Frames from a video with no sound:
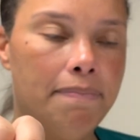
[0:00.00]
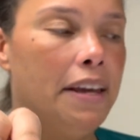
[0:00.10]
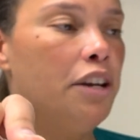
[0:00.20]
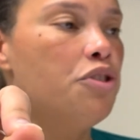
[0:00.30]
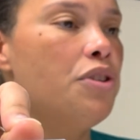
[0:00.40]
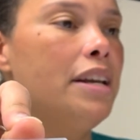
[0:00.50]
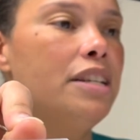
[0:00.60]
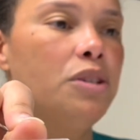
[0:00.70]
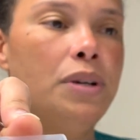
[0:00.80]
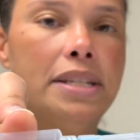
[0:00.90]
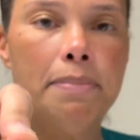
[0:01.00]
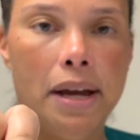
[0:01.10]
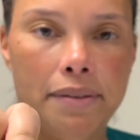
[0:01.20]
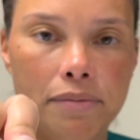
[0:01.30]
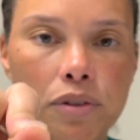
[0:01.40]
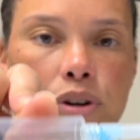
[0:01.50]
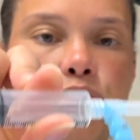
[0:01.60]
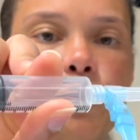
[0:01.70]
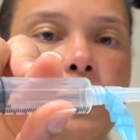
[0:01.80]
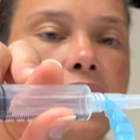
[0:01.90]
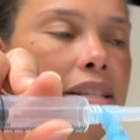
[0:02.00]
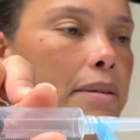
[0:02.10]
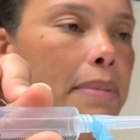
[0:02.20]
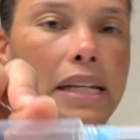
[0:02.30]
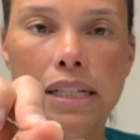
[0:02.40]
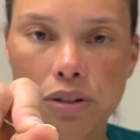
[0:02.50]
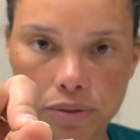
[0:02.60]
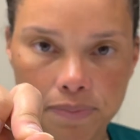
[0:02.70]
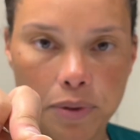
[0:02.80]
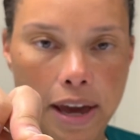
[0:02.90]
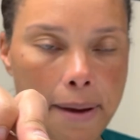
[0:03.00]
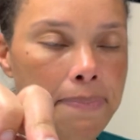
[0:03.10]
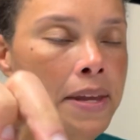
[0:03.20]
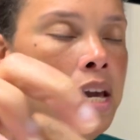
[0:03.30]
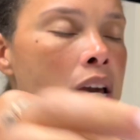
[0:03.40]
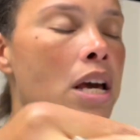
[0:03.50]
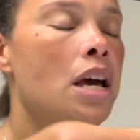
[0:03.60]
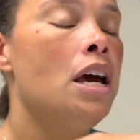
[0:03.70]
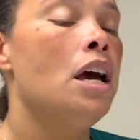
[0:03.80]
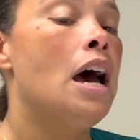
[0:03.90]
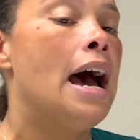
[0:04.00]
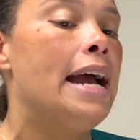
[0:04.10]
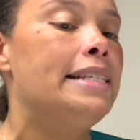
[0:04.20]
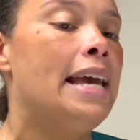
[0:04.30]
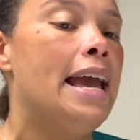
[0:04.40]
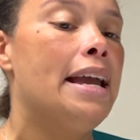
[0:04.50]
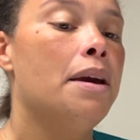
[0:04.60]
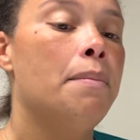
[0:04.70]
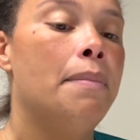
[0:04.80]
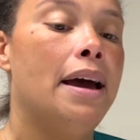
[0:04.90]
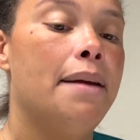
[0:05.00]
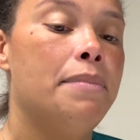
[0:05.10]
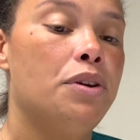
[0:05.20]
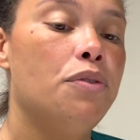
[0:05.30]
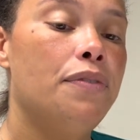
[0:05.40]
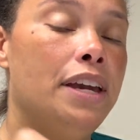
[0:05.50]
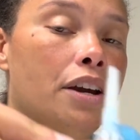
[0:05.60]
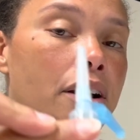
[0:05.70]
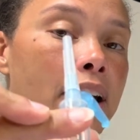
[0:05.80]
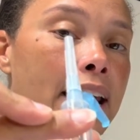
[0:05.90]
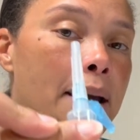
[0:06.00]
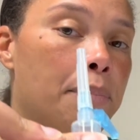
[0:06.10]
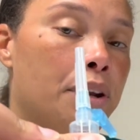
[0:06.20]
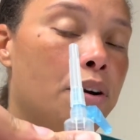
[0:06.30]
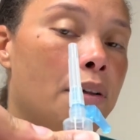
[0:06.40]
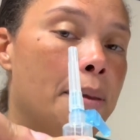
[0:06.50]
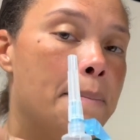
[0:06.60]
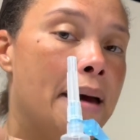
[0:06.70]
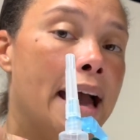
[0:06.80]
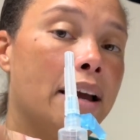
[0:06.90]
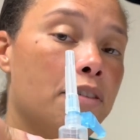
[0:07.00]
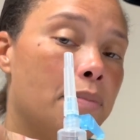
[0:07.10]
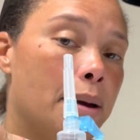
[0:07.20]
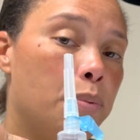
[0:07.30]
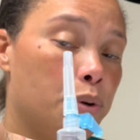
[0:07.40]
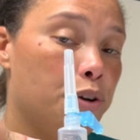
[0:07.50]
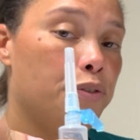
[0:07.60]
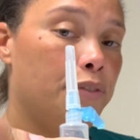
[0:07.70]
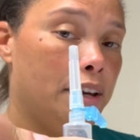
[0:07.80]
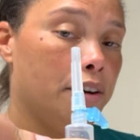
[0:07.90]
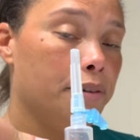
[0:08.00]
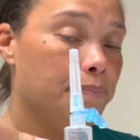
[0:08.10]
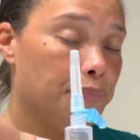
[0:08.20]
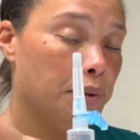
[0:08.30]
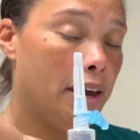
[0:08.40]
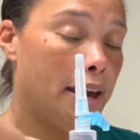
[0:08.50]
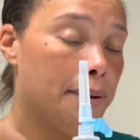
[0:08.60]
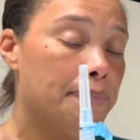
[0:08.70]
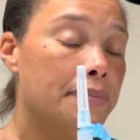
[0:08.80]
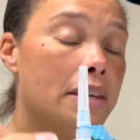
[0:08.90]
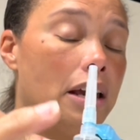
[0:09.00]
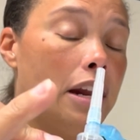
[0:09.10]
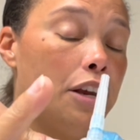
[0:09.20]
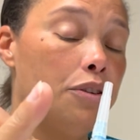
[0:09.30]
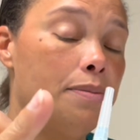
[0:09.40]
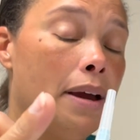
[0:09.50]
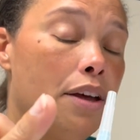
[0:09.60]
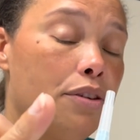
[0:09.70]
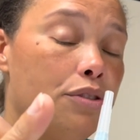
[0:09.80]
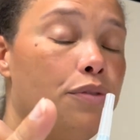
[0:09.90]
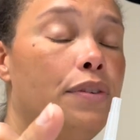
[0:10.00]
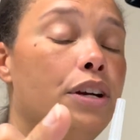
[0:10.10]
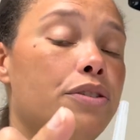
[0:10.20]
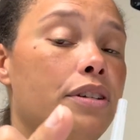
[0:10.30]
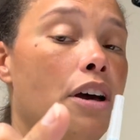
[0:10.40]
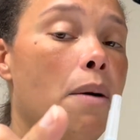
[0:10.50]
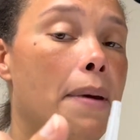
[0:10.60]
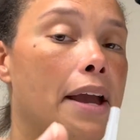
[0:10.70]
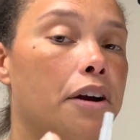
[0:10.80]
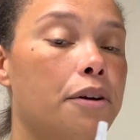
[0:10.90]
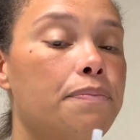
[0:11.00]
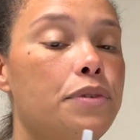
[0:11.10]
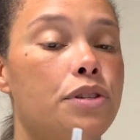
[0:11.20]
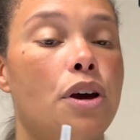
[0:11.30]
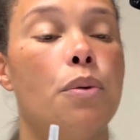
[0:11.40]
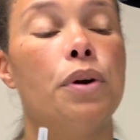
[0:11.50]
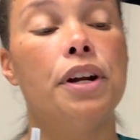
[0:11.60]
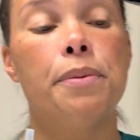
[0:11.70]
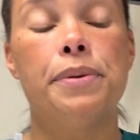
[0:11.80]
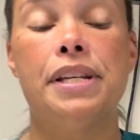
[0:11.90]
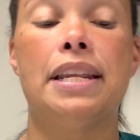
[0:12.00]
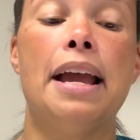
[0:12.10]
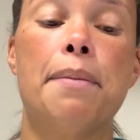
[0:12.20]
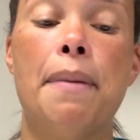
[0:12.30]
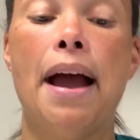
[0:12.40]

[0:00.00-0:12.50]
like you're trying to squeeze a button or squeeze a bean. Okay, I take my middle finger and I put it on the back of my pointer finger. Okay, and I use my other 2 fingers to help anchor. So we're going to pretend like my